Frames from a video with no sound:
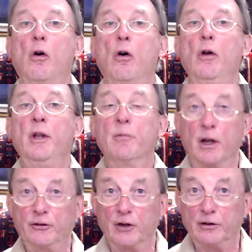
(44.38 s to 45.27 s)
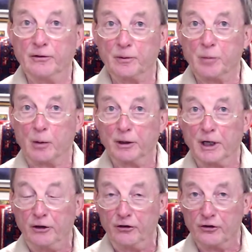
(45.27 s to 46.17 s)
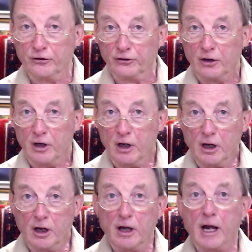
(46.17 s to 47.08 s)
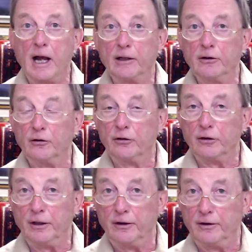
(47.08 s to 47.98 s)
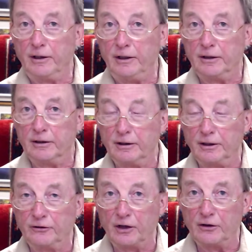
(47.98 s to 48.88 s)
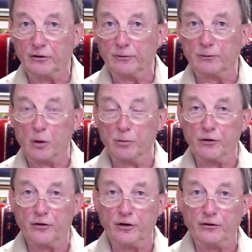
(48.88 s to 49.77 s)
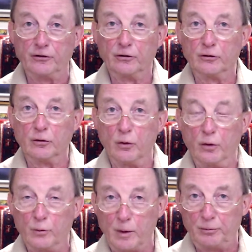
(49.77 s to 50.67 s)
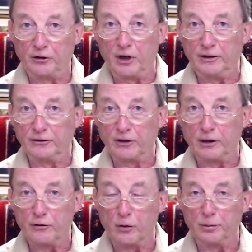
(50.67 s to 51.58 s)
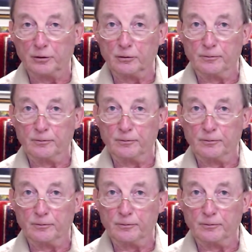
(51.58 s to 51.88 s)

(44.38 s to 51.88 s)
in my scientific publications and in the extensive commentaries on the website Psychotropical.